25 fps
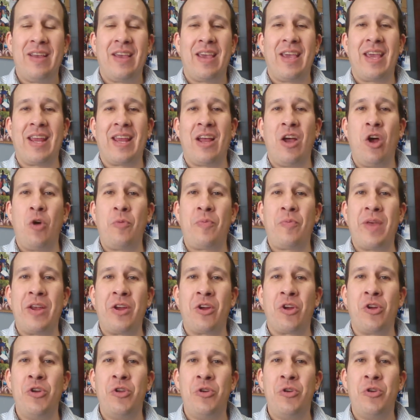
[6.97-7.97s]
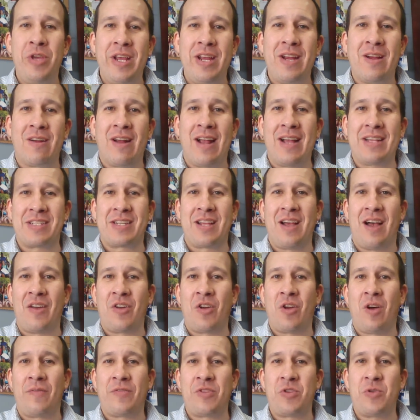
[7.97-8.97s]
and I hope that your new year has
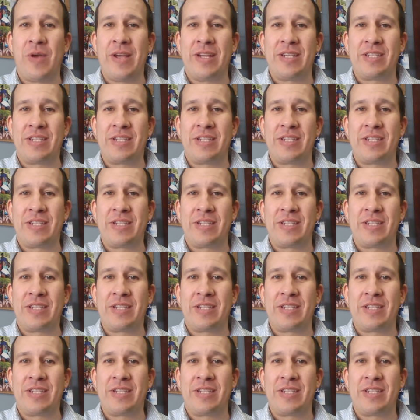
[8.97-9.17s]
gotten off to a